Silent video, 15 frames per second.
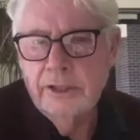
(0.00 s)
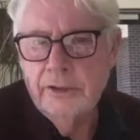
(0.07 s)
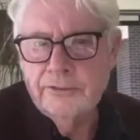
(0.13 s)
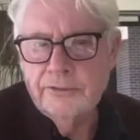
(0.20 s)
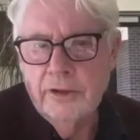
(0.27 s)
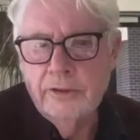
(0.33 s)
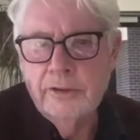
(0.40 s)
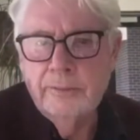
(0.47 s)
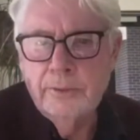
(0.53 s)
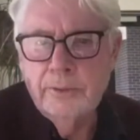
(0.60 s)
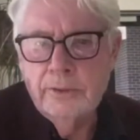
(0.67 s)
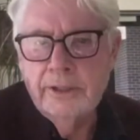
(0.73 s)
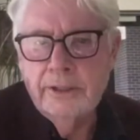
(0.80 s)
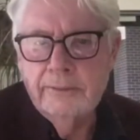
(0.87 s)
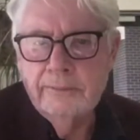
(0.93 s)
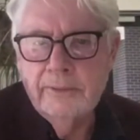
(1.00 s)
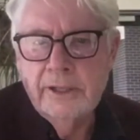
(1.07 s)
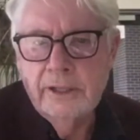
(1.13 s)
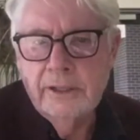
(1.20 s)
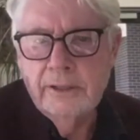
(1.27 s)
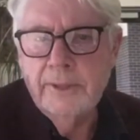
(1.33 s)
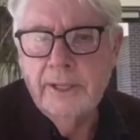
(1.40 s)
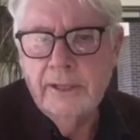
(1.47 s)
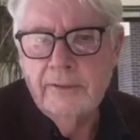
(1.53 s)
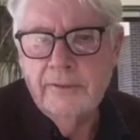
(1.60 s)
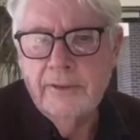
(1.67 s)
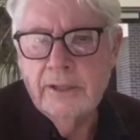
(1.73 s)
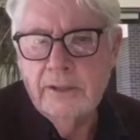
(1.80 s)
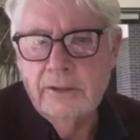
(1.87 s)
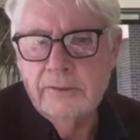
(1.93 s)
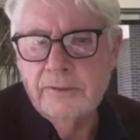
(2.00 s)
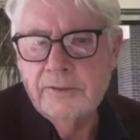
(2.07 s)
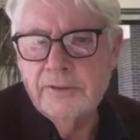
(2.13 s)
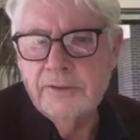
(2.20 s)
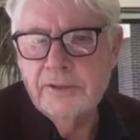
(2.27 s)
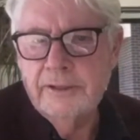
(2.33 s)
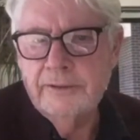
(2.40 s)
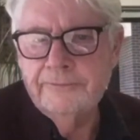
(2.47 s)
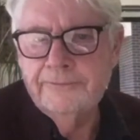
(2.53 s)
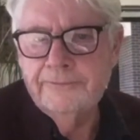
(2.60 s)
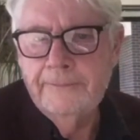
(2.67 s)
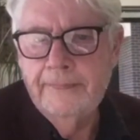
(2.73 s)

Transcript: throw the book at them, kick them out, that kind of stuff.